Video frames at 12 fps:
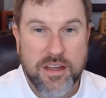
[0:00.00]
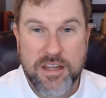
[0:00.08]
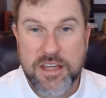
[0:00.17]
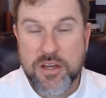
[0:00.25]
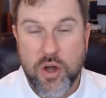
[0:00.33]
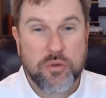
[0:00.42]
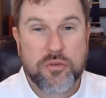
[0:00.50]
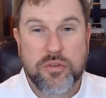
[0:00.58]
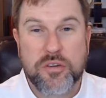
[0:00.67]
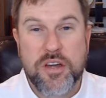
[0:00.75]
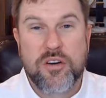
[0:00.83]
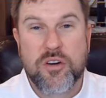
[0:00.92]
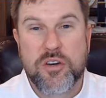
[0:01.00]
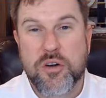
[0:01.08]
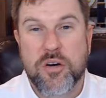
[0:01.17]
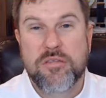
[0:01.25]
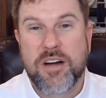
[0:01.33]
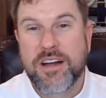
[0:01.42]
He hosts the dinner,
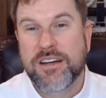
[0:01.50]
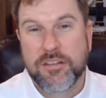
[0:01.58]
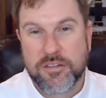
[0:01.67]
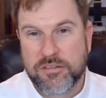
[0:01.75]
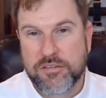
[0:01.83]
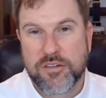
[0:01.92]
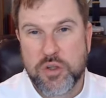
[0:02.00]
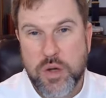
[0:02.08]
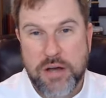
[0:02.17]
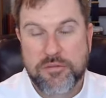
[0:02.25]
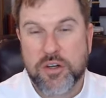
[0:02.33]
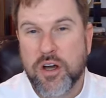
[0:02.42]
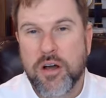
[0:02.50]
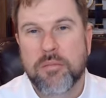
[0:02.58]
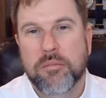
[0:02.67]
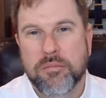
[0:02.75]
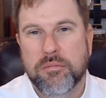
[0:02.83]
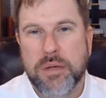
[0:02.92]
you're invited. You have to
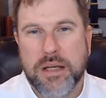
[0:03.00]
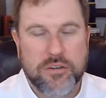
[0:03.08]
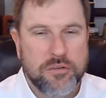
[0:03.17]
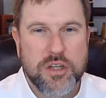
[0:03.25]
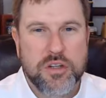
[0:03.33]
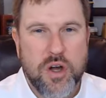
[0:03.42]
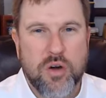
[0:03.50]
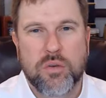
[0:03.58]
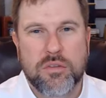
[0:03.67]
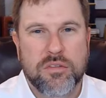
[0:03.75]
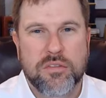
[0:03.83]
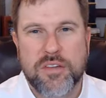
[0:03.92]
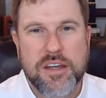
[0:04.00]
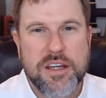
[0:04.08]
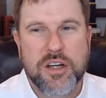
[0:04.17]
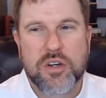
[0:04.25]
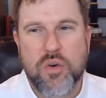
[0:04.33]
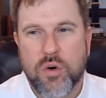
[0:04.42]
come, because if you don't, then he
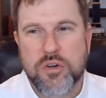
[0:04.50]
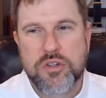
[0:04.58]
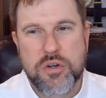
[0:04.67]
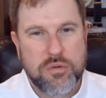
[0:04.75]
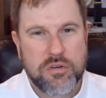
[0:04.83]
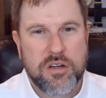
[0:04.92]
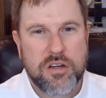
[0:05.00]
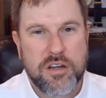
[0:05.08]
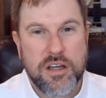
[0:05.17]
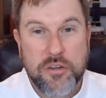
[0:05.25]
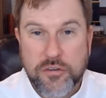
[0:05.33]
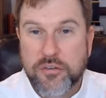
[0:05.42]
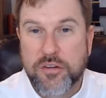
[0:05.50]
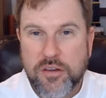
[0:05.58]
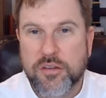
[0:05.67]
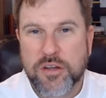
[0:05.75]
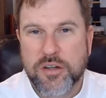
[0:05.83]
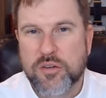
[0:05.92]
ignores you. And this is the
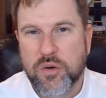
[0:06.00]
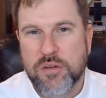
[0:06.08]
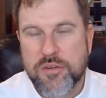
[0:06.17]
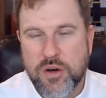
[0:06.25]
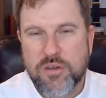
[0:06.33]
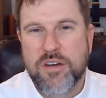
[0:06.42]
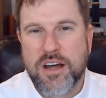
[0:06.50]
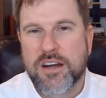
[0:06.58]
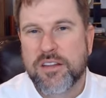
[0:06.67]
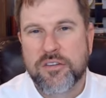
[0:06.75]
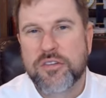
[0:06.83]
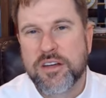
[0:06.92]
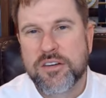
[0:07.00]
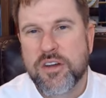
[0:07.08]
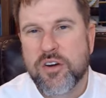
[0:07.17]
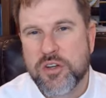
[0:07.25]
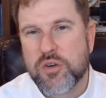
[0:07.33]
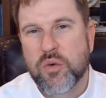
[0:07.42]
other thing to it. If you're invited to the state
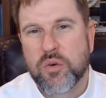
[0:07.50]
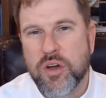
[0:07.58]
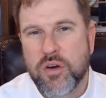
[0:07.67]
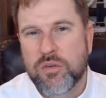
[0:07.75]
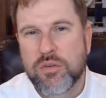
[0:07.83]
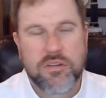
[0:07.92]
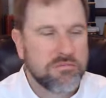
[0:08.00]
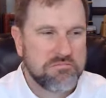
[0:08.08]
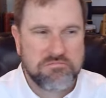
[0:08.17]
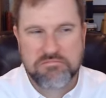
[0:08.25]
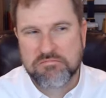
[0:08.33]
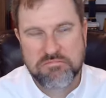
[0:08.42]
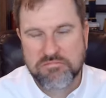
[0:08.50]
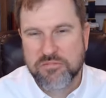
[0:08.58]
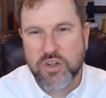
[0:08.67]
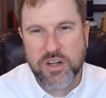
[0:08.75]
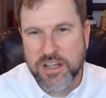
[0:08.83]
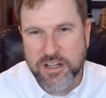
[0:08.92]
dinner and you don't go,
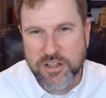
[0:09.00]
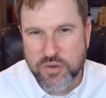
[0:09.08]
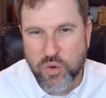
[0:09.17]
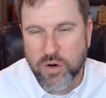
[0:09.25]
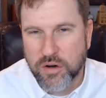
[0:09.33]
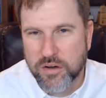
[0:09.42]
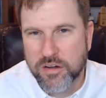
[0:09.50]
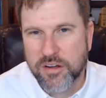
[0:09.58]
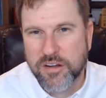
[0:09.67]
you're going to get ignored.